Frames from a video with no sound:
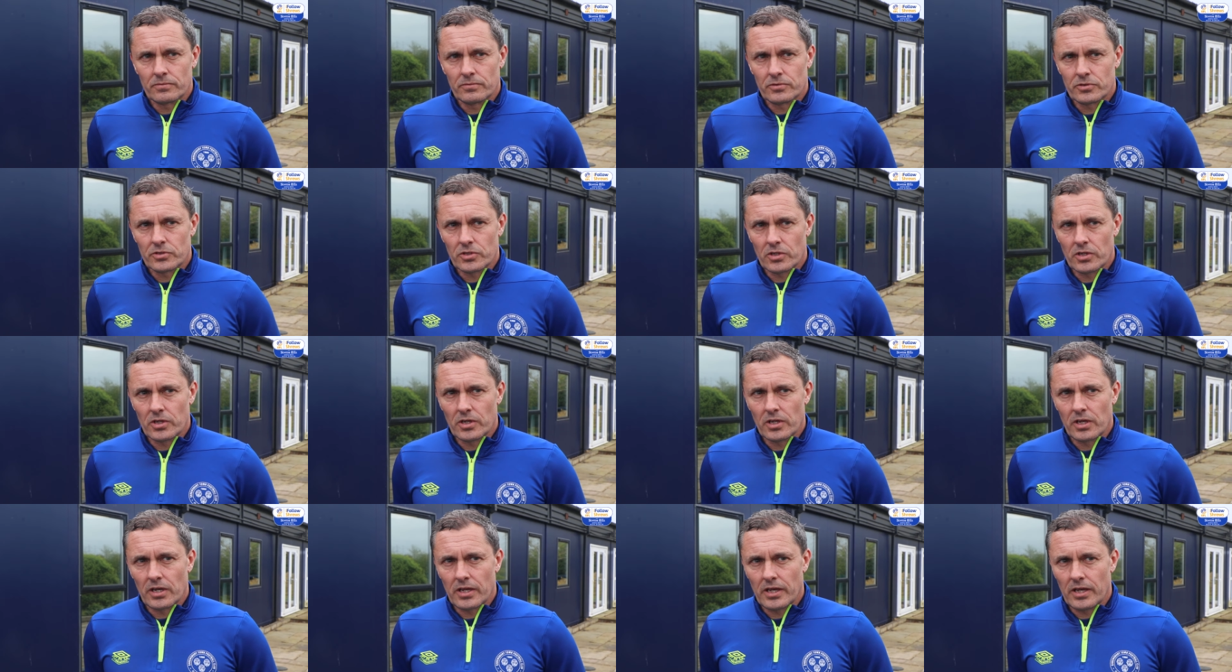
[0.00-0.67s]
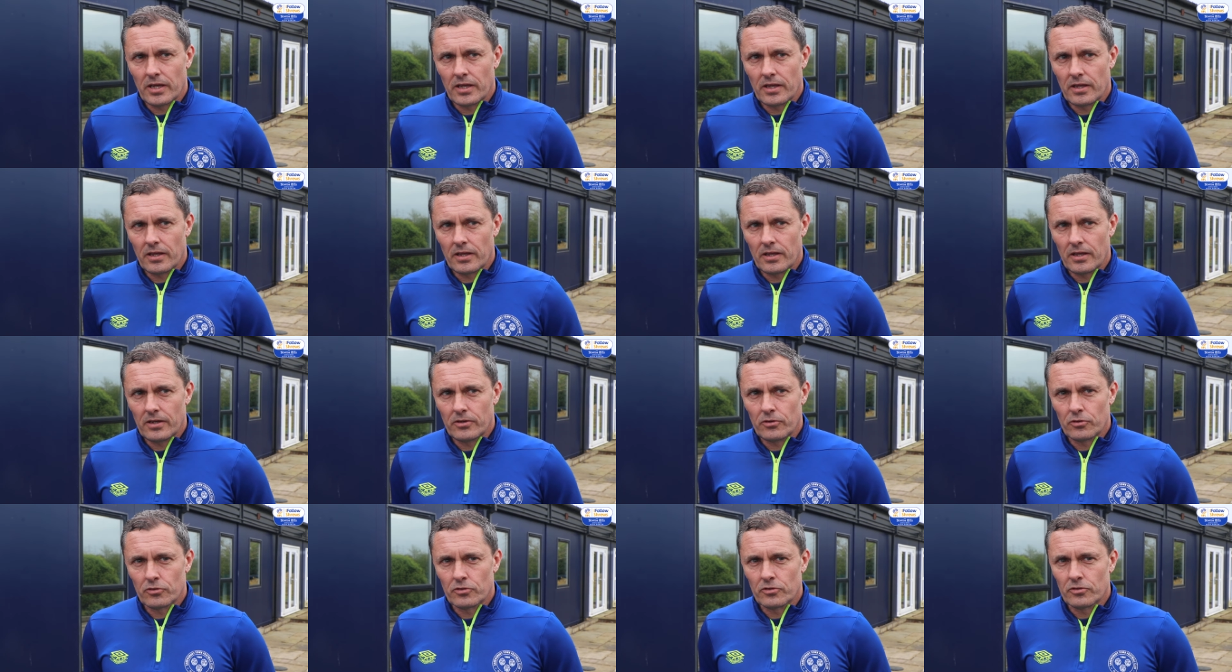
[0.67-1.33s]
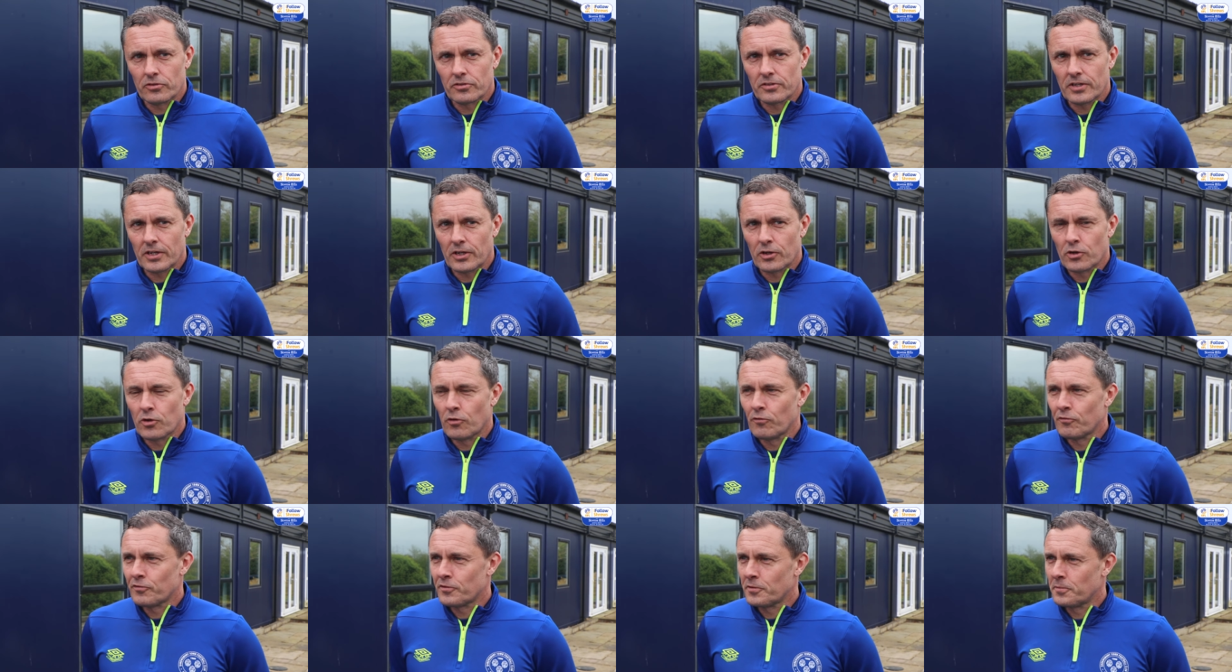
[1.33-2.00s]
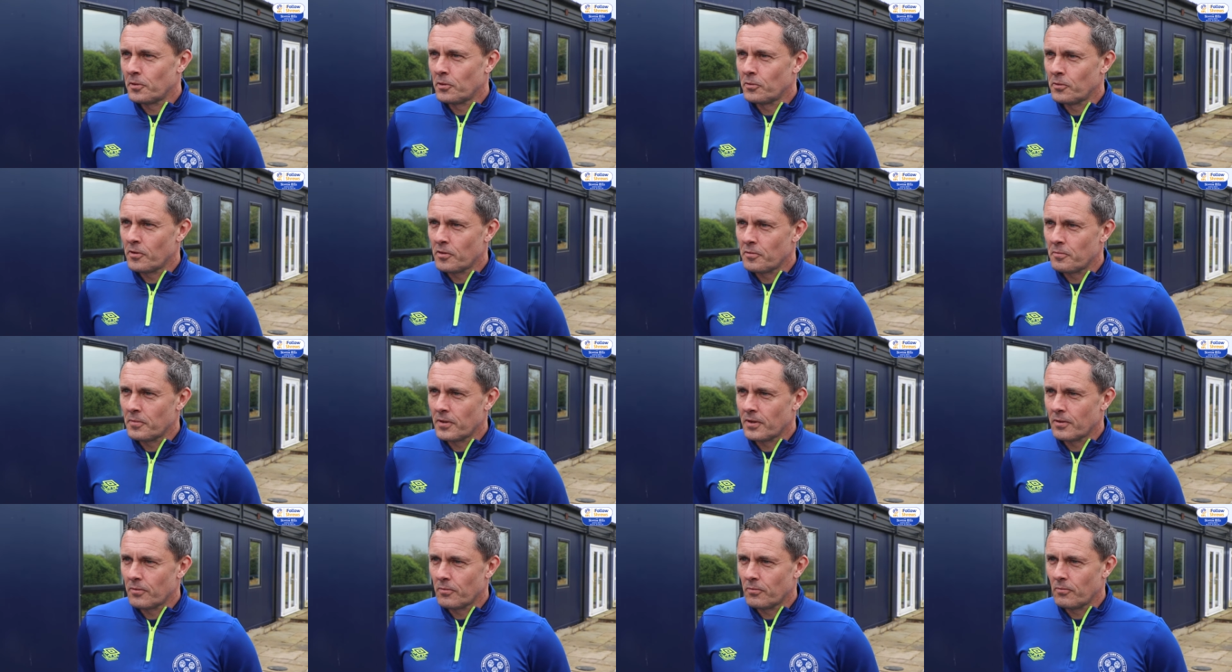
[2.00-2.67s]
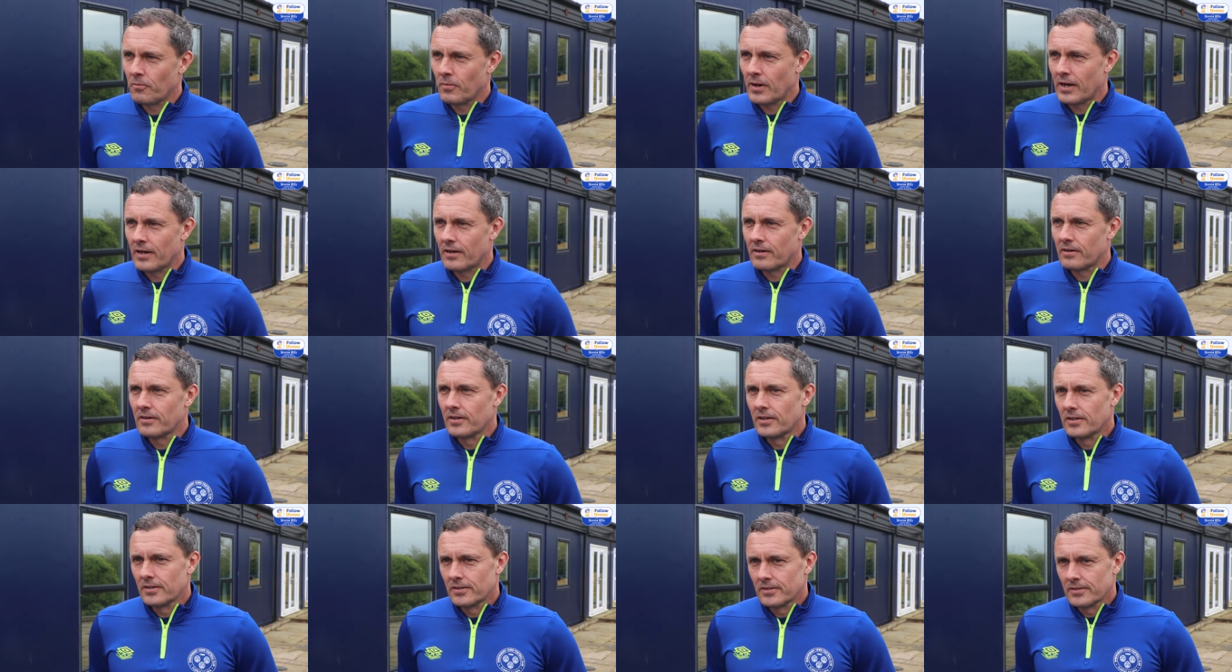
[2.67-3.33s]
certainly, it doesn't sit comfortable with me when